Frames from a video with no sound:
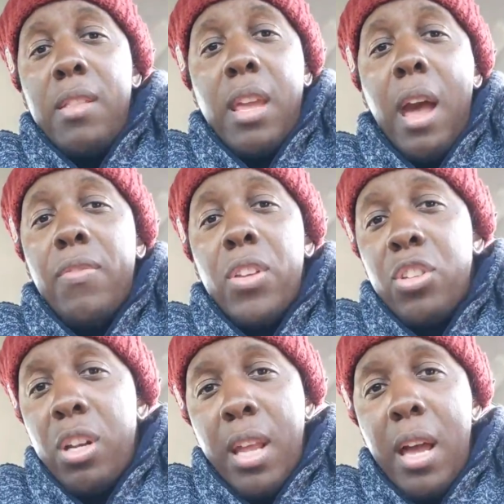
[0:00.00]
They have to
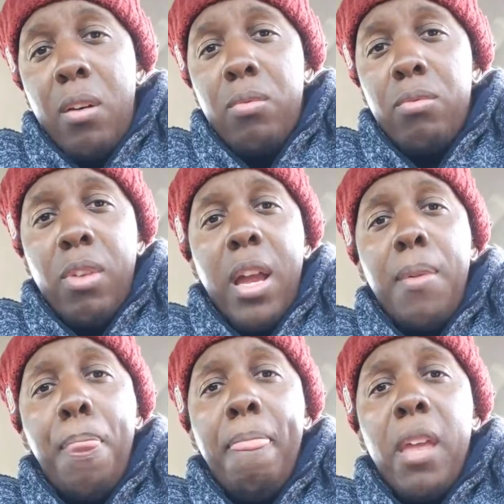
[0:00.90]
shut down, right?
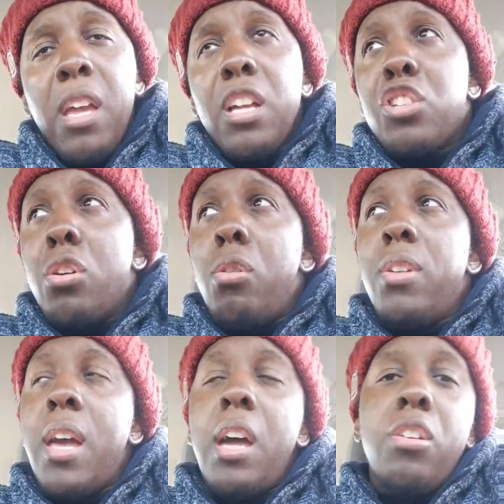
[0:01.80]
So
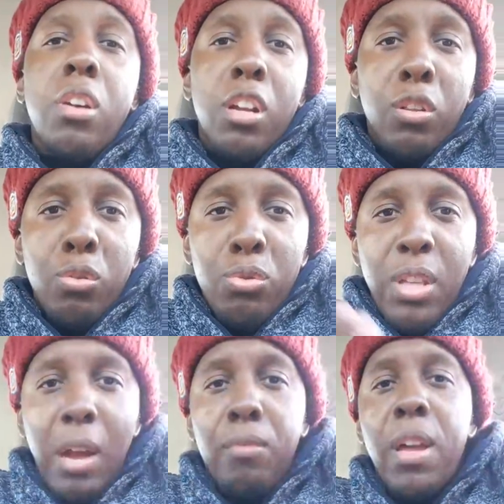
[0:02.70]
yeah, you're gonna lose
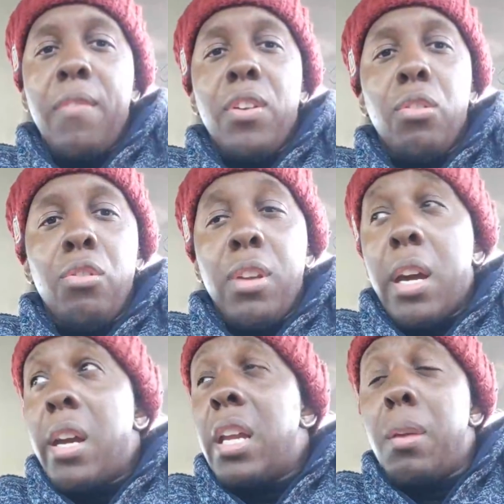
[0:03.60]
that revenue. You're not
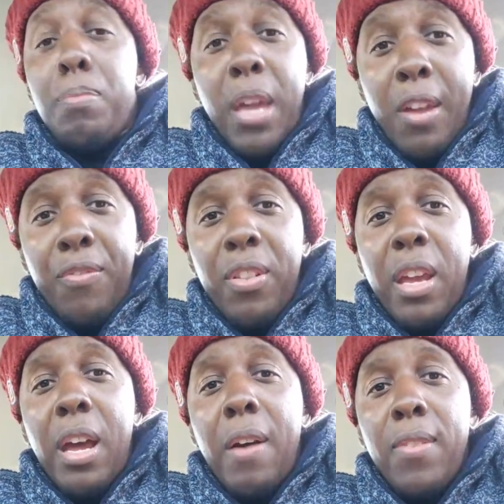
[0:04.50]
gonna get paid for
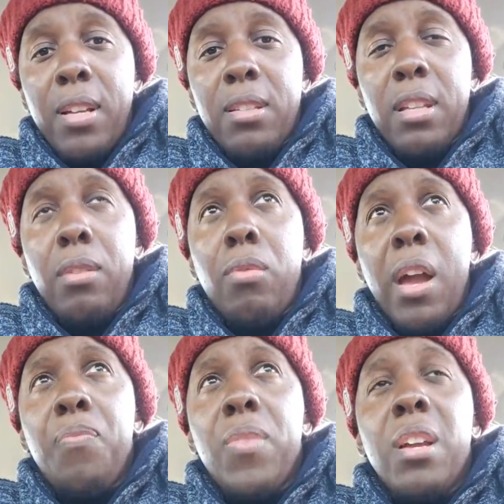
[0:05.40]
that, obviously,
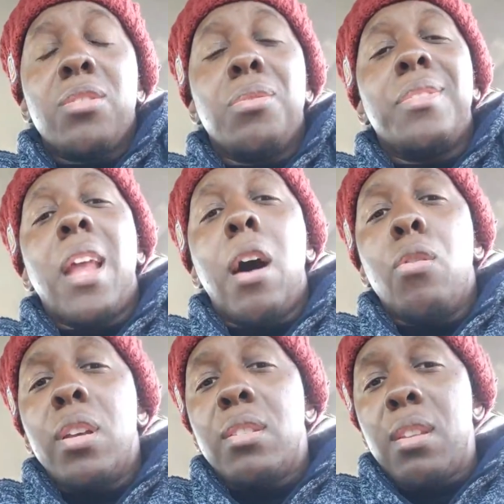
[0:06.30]
right? So now
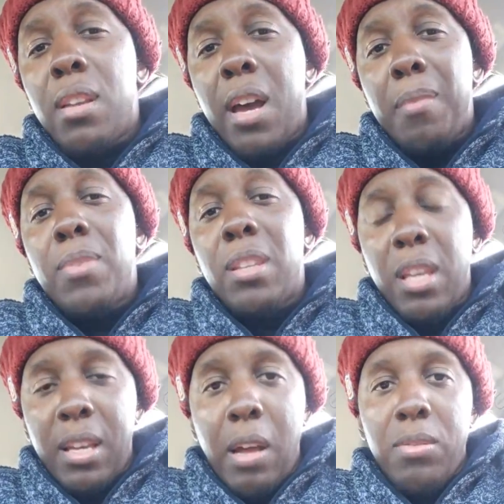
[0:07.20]
is the time to
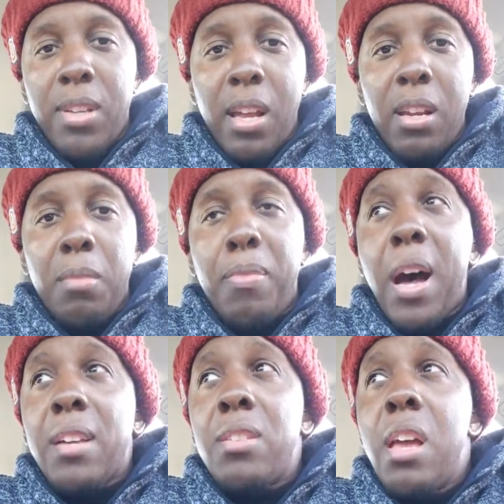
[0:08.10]
think outside of the
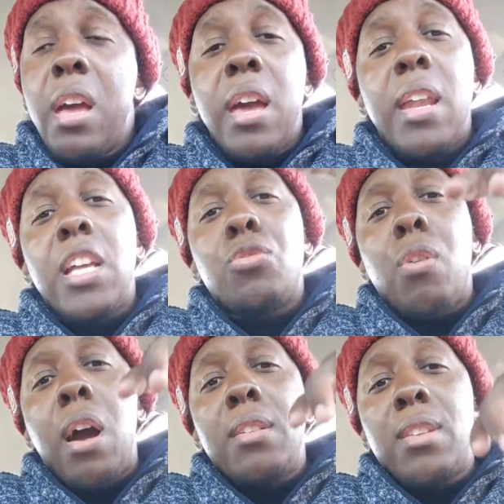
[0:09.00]
box. And that's
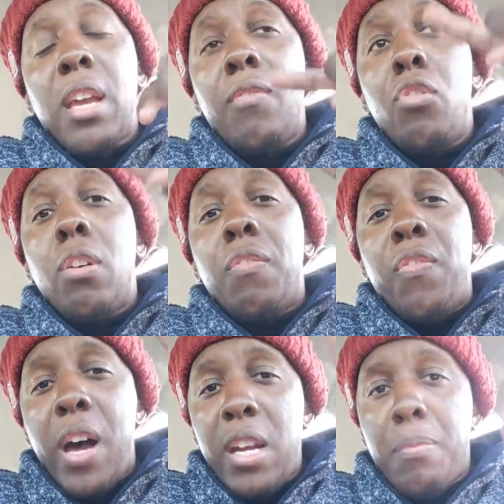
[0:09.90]
where I say, if you can
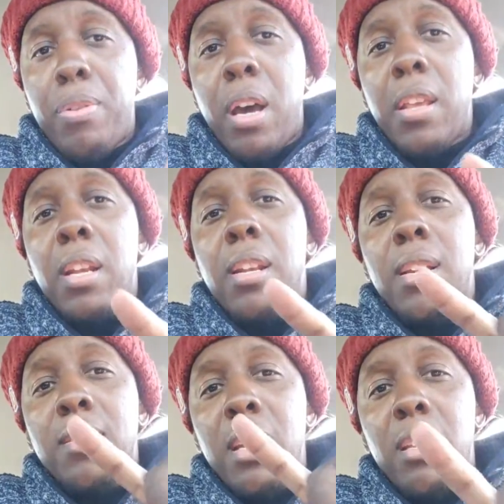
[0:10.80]
find a product
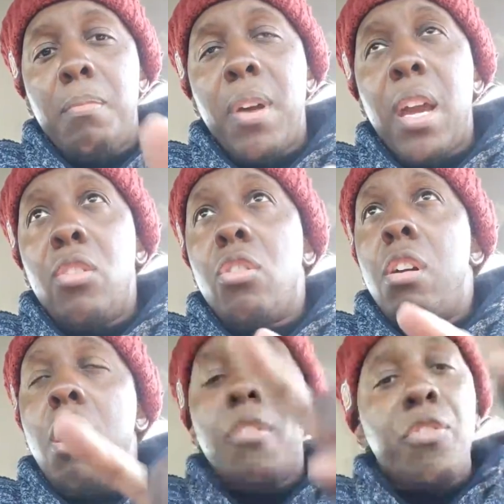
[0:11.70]
that's in demand, you can
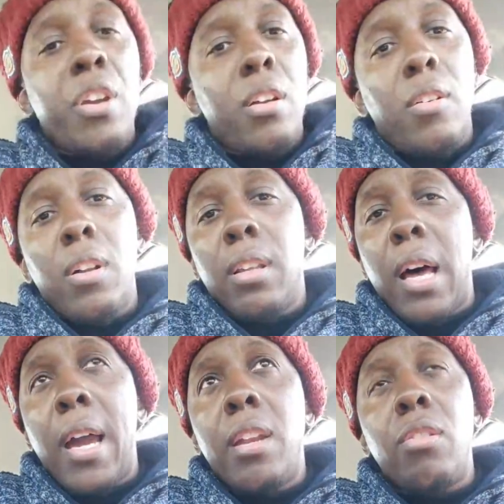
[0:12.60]
offer it
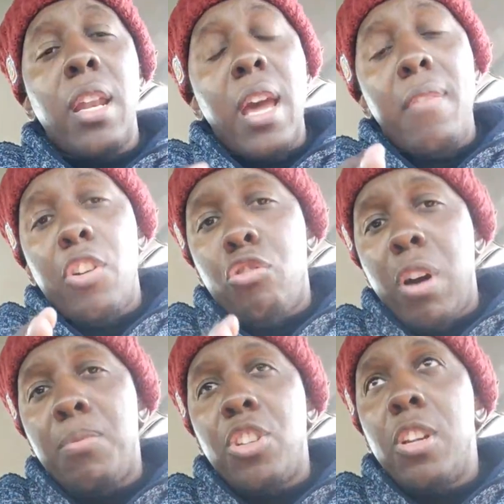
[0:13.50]
online, you can have it
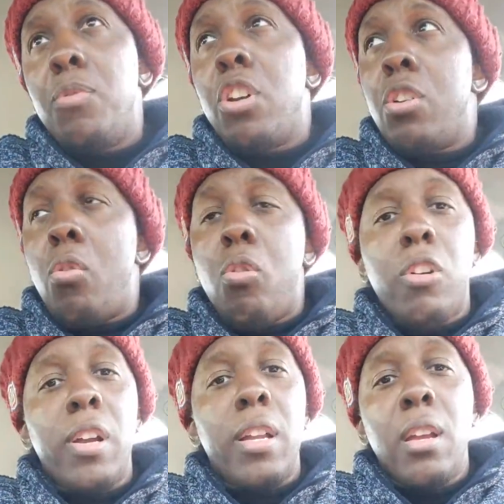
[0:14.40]
drop ship, you can
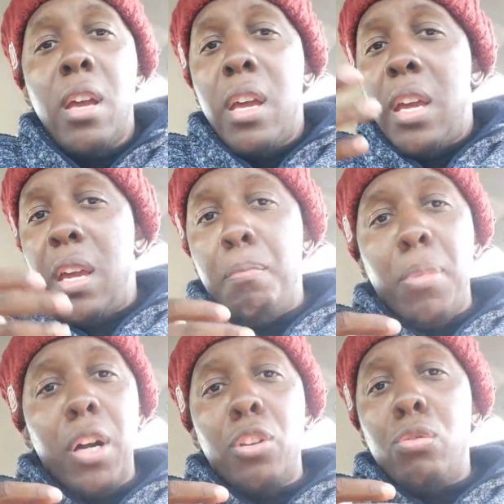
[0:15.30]
order it in
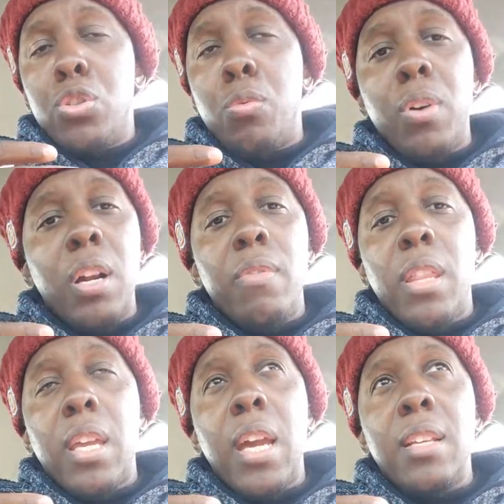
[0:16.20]
bundles or whatever
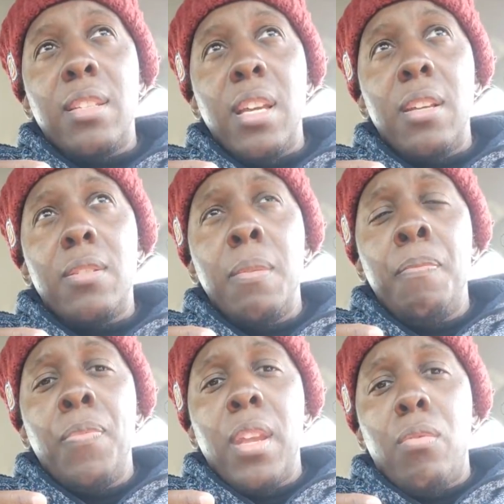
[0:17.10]
the case is,
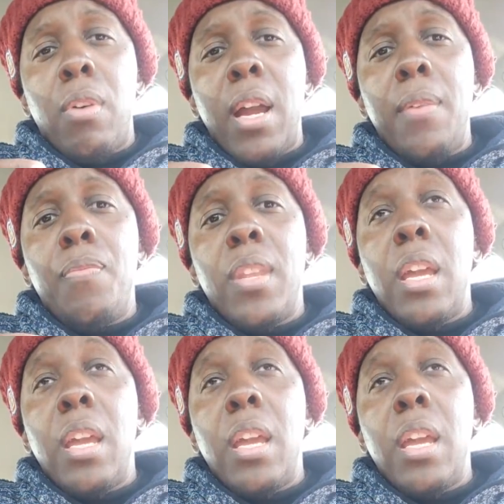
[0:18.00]
right?